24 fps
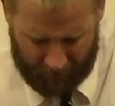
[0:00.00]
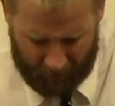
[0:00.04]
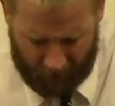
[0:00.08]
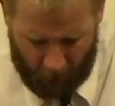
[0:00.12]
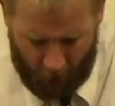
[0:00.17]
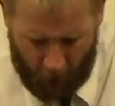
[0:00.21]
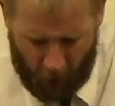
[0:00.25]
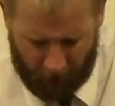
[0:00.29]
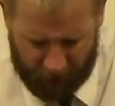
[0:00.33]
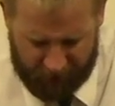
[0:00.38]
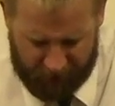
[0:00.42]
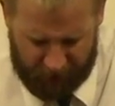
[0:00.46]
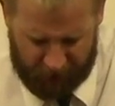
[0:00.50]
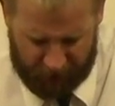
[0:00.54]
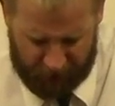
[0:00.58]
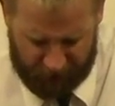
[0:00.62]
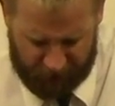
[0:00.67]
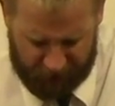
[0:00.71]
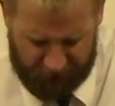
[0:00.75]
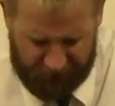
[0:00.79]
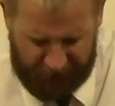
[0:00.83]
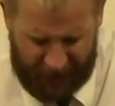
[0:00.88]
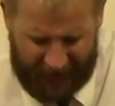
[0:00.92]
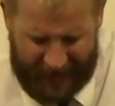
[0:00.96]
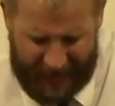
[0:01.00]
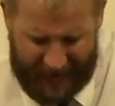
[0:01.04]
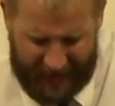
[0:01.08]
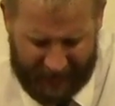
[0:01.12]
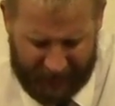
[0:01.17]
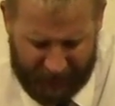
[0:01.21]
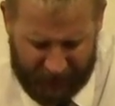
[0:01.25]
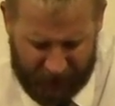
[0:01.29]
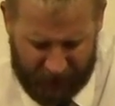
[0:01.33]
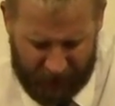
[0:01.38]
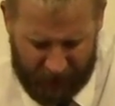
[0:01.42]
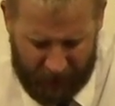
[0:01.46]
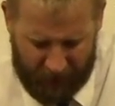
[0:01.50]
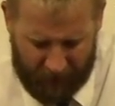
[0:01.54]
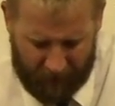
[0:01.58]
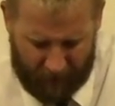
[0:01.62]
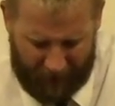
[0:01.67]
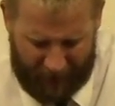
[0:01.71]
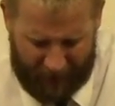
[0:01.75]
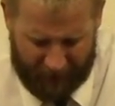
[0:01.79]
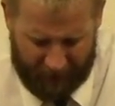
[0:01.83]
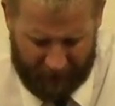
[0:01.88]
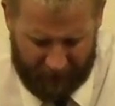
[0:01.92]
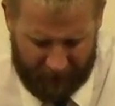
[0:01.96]
altered or changed
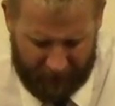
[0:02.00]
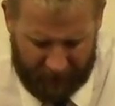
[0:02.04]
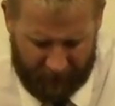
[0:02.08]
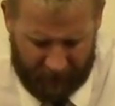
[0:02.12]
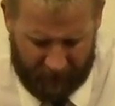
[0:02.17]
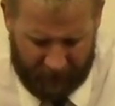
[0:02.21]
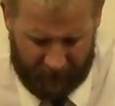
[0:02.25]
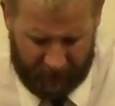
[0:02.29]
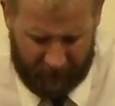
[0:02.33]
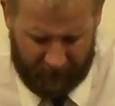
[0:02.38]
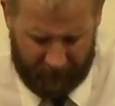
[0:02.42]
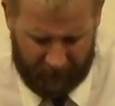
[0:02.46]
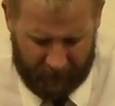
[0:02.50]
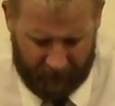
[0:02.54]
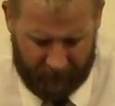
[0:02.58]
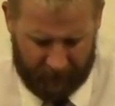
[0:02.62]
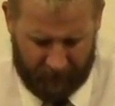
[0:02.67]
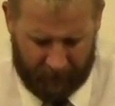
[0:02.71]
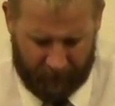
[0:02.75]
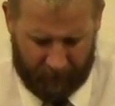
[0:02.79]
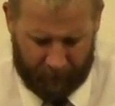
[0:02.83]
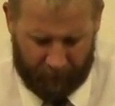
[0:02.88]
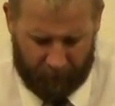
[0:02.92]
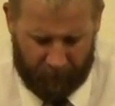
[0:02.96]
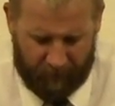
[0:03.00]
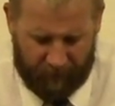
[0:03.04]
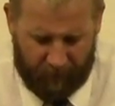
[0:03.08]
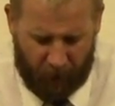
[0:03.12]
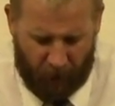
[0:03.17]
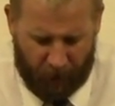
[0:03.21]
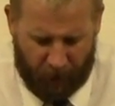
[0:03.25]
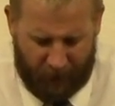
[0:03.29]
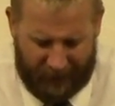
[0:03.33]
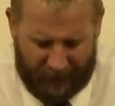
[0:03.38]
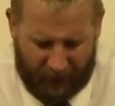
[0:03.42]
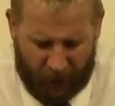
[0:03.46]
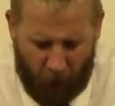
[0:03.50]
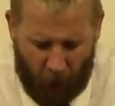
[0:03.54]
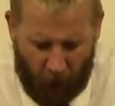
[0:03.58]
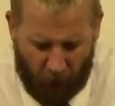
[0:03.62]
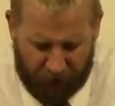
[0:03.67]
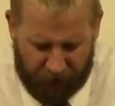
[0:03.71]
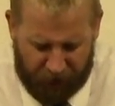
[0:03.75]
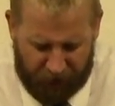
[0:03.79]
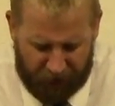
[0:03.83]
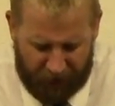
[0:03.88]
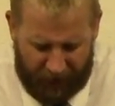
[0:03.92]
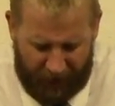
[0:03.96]
by the, the, the perverted
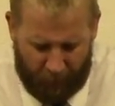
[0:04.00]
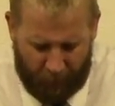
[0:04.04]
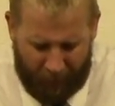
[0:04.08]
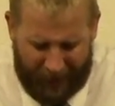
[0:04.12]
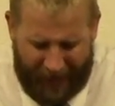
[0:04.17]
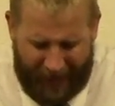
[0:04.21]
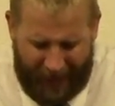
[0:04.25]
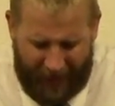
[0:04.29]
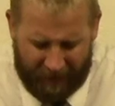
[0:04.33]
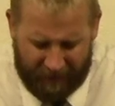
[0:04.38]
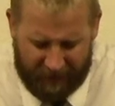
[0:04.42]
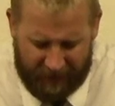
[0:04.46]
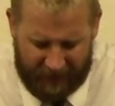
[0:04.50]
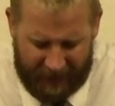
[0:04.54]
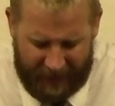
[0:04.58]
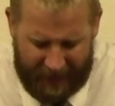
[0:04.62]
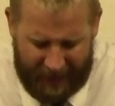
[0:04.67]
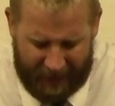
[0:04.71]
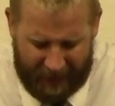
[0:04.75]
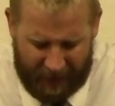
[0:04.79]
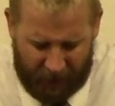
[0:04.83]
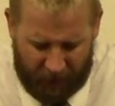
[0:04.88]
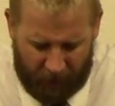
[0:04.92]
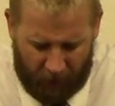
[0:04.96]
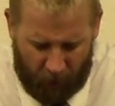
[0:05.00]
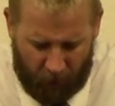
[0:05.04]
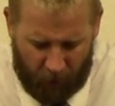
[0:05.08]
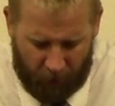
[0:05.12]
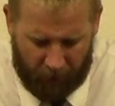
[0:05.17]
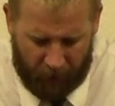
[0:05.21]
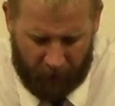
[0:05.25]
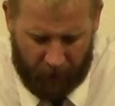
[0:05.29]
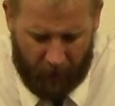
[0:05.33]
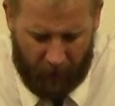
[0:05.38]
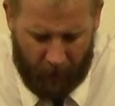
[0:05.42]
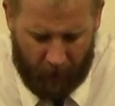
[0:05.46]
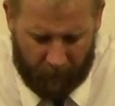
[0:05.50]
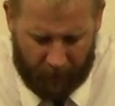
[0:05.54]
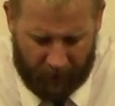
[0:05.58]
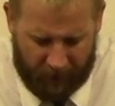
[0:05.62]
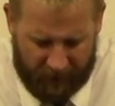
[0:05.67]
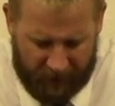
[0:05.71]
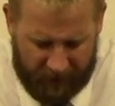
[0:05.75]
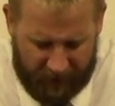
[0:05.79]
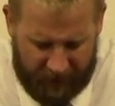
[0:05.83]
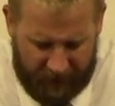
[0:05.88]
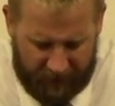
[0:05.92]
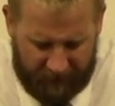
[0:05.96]
culture that we have today, dear Lord,
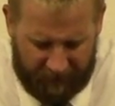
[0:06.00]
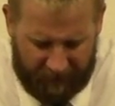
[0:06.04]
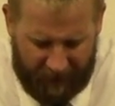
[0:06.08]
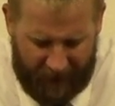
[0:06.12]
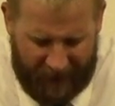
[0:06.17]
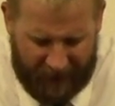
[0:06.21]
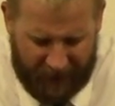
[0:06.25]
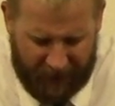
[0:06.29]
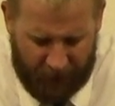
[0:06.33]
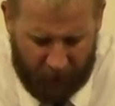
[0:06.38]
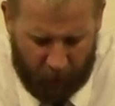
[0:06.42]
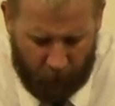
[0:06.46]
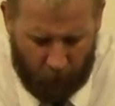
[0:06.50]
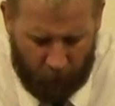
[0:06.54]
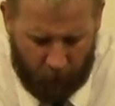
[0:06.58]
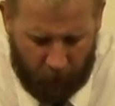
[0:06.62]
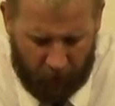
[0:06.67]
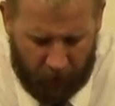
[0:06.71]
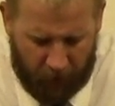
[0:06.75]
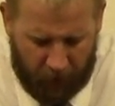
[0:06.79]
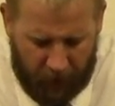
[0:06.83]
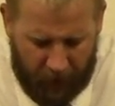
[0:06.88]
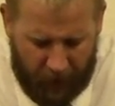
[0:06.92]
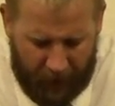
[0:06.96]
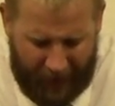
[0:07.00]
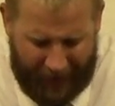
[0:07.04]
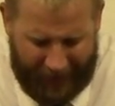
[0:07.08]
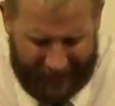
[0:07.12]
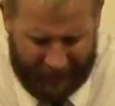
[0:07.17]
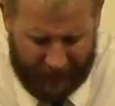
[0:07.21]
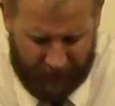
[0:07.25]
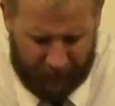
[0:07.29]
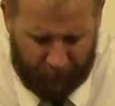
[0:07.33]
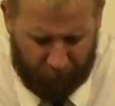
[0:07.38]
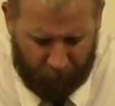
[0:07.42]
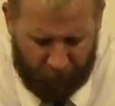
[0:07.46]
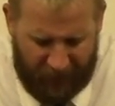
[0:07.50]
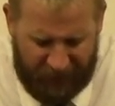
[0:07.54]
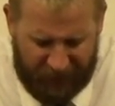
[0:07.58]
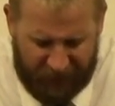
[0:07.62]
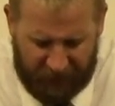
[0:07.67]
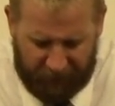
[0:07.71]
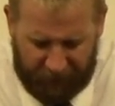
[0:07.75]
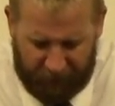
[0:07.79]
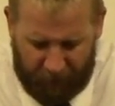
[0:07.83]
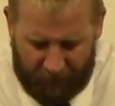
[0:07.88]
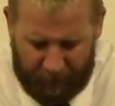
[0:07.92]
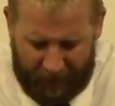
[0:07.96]
but to defend your word and to preach
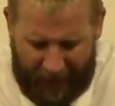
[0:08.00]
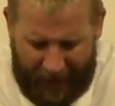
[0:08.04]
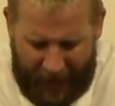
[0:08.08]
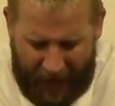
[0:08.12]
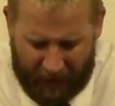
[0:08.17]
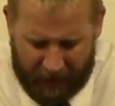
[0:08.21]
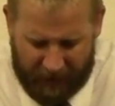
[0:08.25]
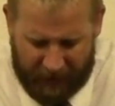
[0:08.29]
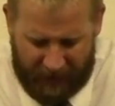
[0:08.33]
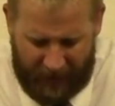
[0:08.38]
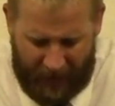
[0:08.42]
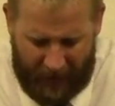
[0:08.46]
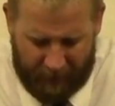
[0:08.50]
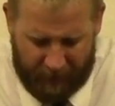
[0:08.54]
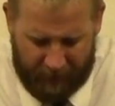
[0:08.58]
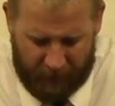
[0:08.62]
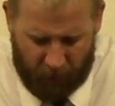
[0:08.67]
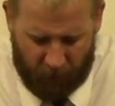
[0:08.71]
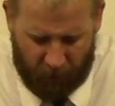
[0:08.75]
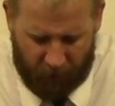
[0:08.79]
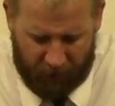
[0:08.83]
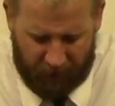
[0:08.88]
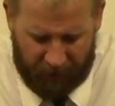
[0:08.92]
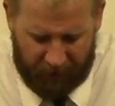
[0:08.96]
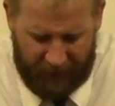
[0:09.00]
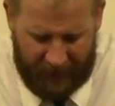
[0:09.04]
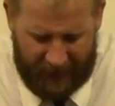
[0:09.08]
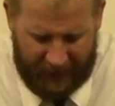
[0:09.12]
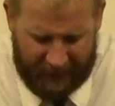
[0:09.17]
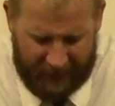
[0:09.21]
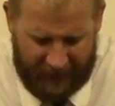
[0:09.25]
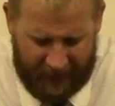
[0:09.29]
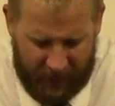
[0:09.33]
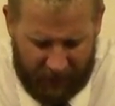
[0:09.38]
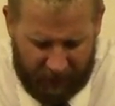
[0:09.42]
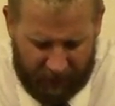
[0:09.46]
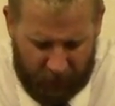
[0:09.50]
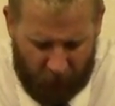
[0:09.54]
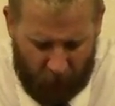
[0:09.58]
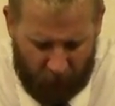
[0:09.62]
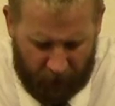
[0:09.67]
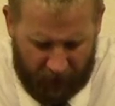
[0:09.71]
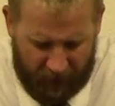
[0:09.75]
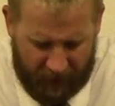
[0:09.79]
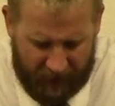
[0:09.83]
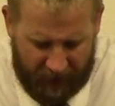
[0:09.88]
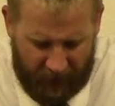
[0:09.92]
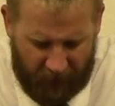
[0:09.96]
it from the housetops, Lord. The things that you've
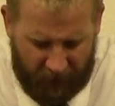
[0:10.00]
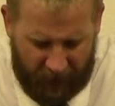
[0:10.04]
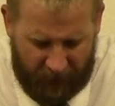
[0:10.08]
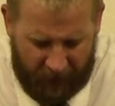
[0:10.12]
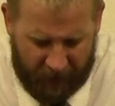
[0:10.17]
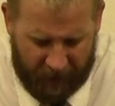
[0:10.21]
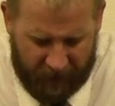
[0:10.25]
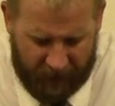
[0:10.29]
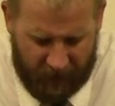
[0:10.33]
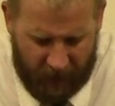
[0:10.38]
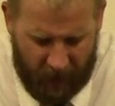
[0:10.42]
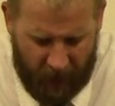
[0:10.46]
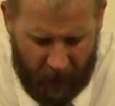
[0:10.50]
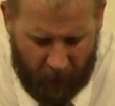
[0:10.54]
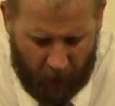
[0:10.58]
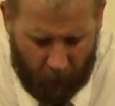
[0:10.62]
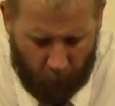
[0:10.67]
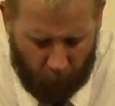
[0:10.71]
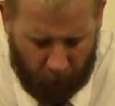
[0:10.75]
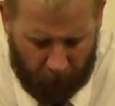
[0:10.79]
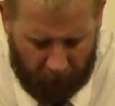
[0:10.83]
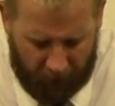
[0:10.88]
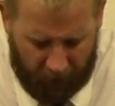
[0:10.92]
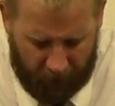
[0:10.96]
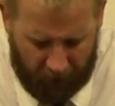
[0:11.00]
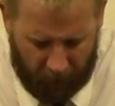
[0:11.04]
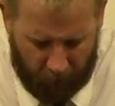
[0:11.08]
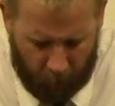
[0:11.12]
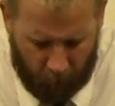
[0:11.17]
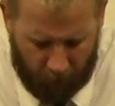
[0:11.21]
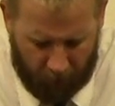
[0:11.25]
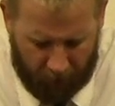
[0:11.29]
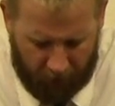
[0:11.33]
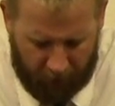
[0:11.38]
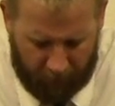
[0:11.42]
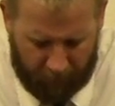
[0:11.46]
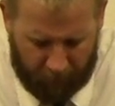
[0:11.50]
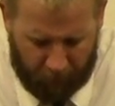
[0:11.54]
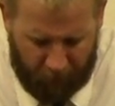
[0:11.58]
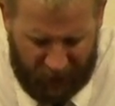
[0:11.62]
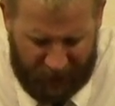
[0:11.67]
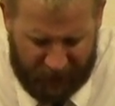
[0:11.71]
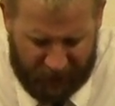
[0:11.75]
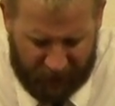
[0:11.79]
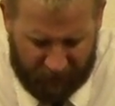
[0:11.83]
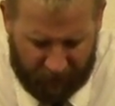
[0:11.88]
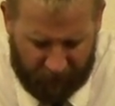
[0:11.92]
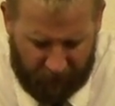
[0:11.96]
told us in our ears, we're going we're gonna
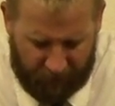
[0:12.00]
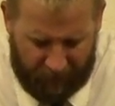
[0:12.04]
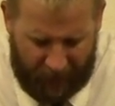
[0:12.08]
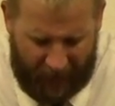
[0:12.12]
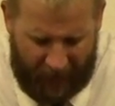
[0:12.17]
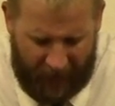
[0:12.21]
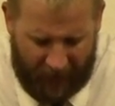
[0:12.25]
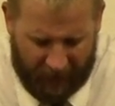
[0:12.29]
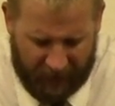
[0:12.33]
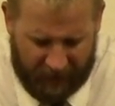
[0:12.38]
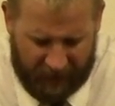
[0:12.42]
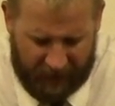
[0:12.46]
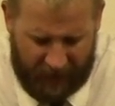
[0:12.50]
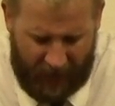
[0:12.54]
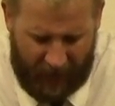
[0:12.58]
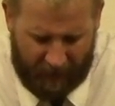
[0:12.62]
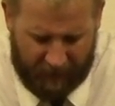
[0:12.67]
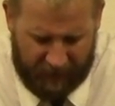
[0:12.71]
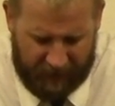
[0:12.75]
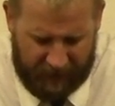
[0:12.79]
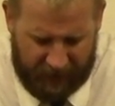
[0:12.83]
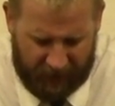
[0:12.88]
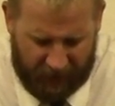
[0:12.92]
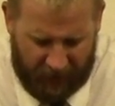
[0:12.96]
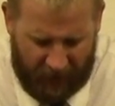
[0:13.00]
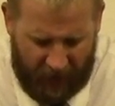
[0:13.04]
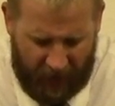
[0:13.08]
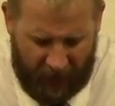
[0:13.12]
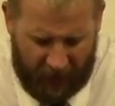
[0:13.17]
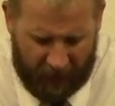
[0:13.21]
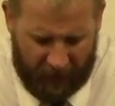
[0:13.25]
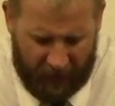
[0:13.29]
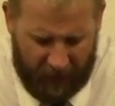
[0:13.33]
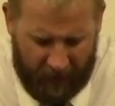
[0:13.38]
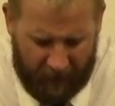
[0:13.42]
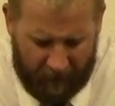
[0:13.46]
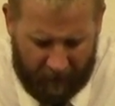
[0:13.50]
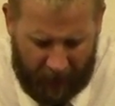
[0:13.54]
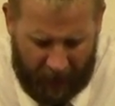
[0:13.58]
preach them from the housetops, dear God.